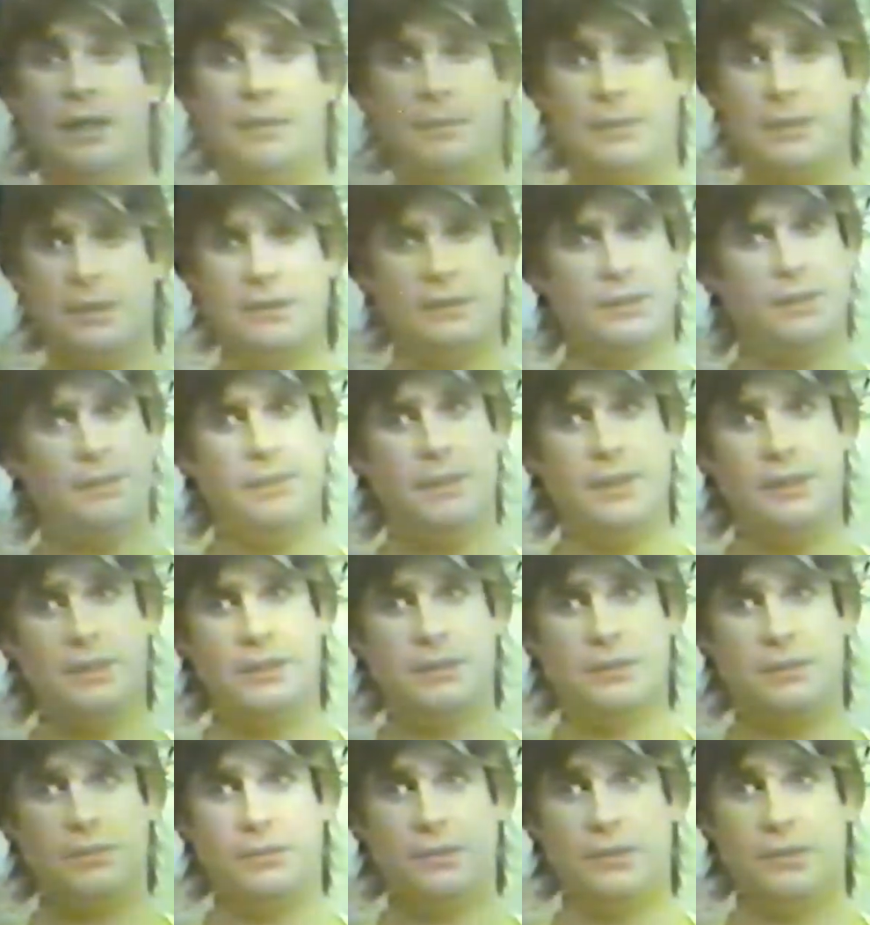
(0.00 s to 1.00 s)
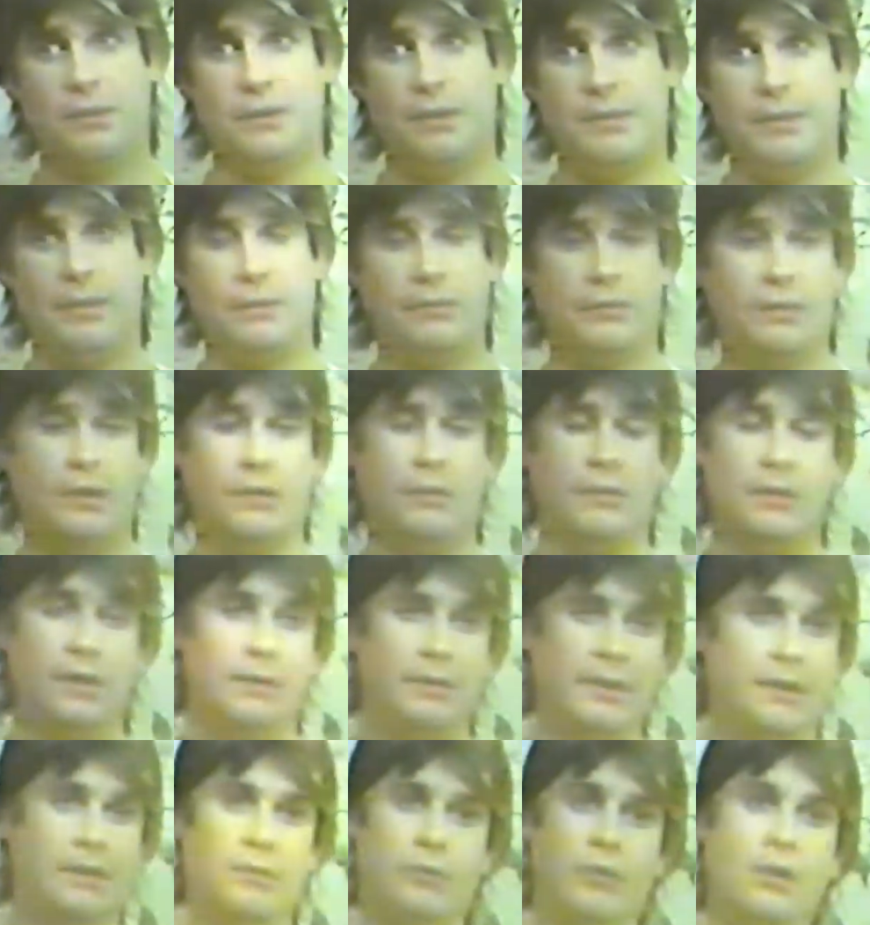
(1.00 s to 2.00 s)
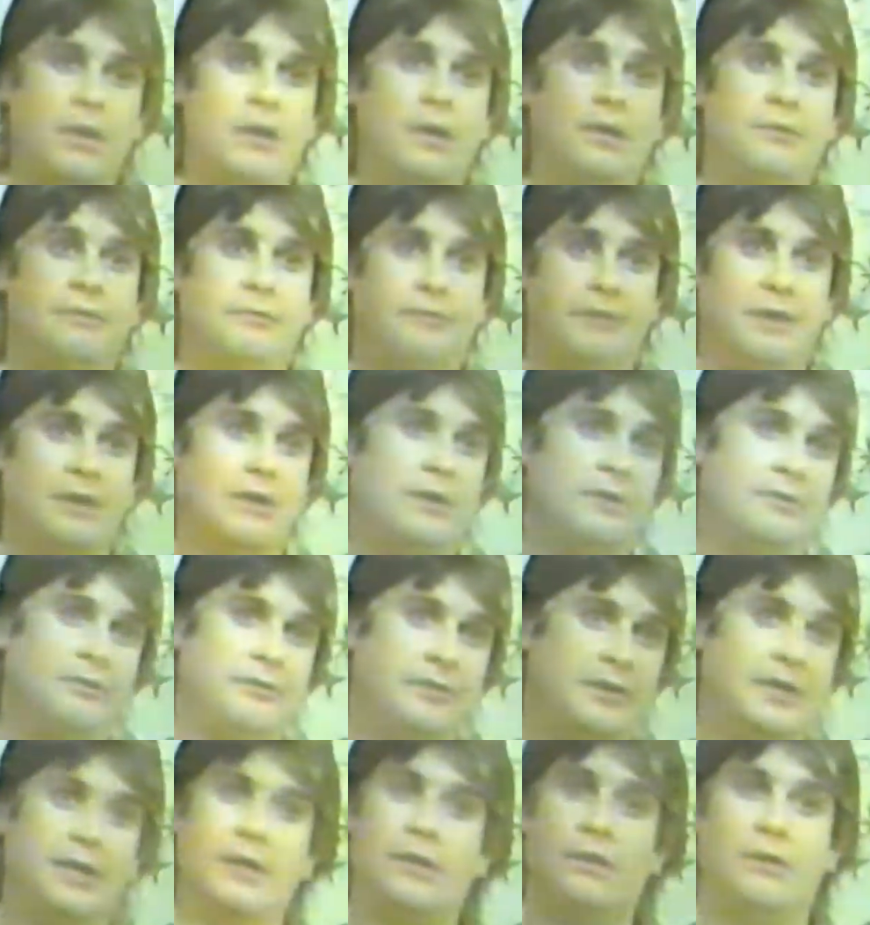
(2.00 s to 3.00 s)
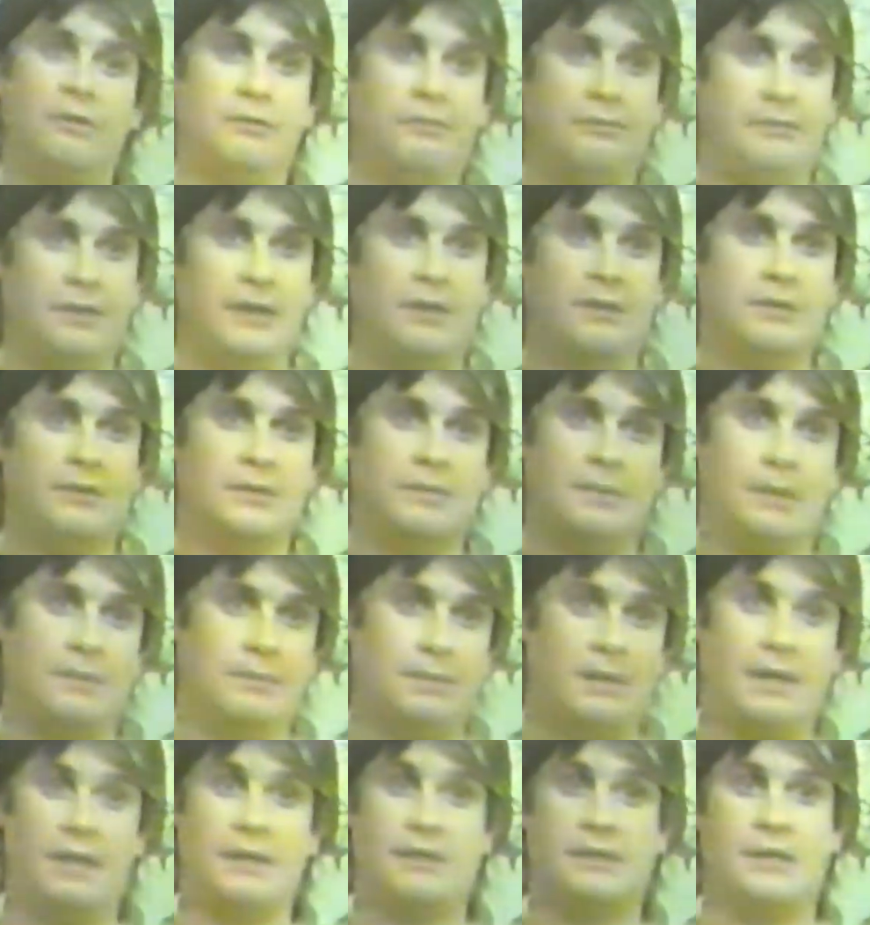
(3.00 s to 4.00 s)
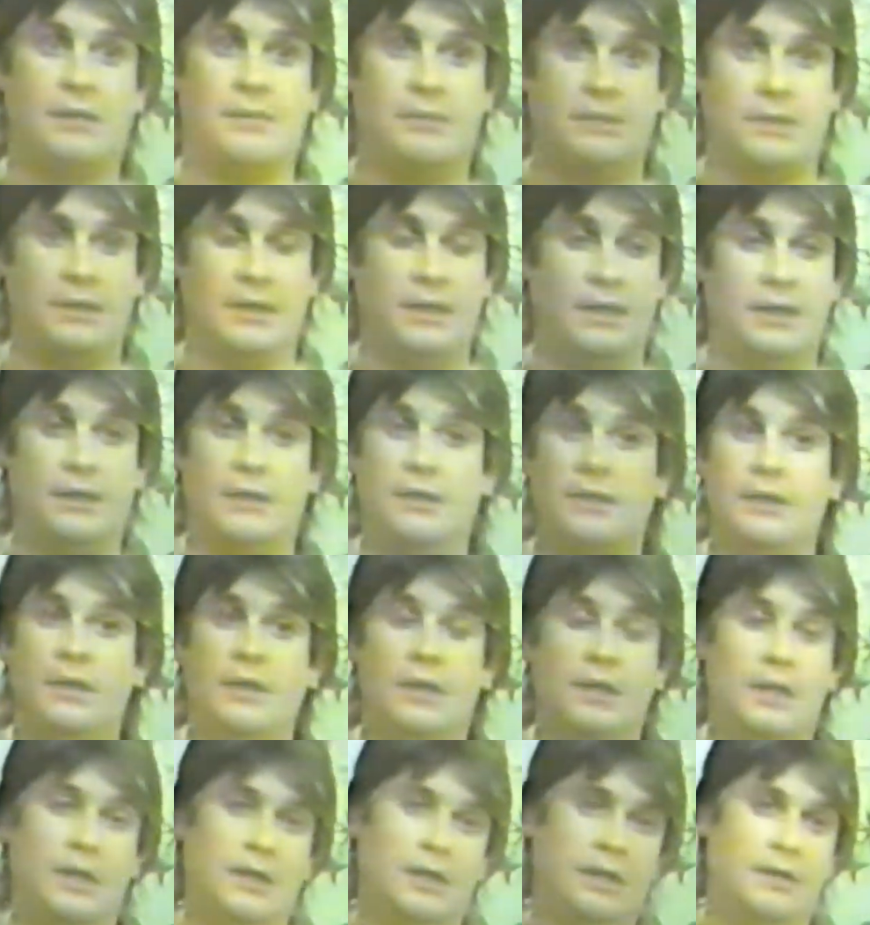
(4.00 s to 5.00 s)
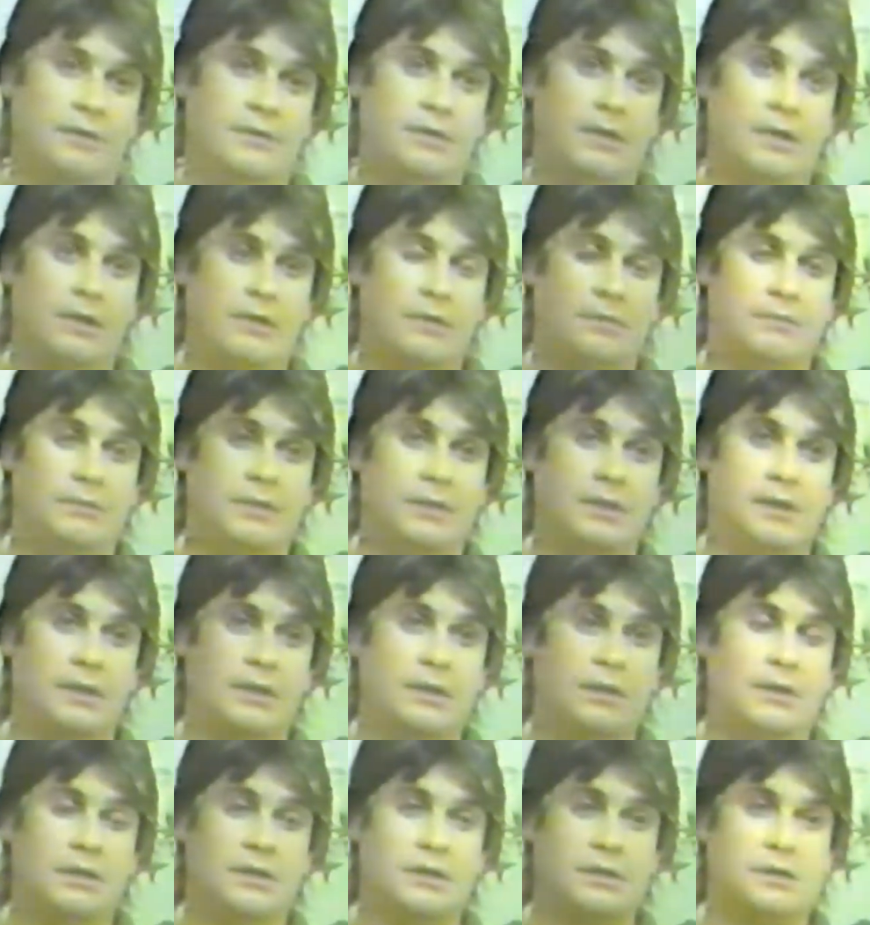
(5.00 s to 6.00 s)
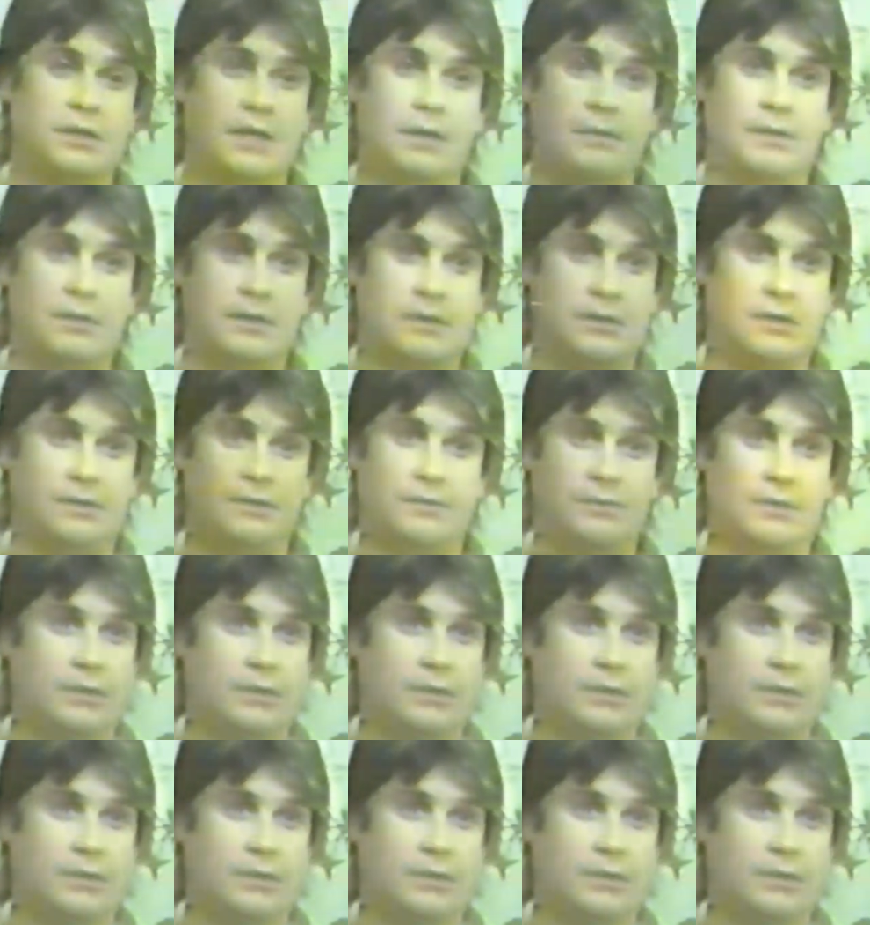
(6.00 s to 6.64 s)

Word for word: Because I mean, I mean, no, no matter what I felt, feel, or felt about Black Sabbath at the end, you've got to admit the early Sabbath stuff.